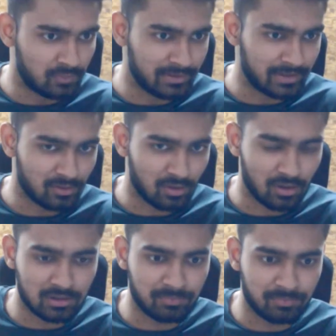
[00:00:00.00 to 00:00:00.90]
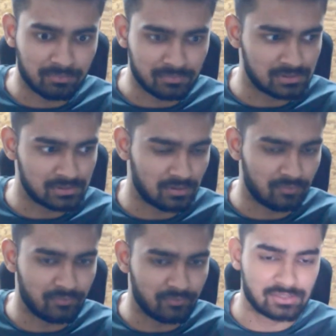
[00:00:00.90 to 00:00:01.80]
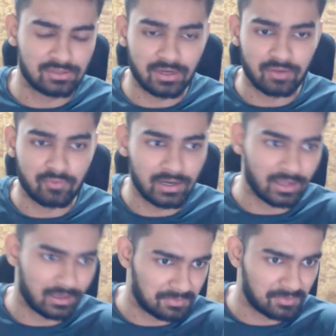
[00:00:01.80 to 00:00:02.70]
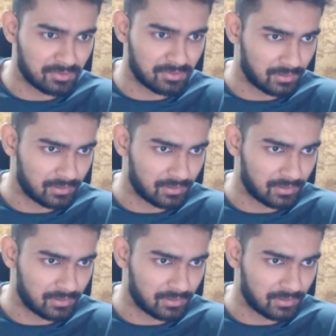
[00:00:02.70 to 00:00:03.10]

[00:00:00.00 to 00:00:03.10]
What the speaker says: get all the problems which actually require dynamic programming.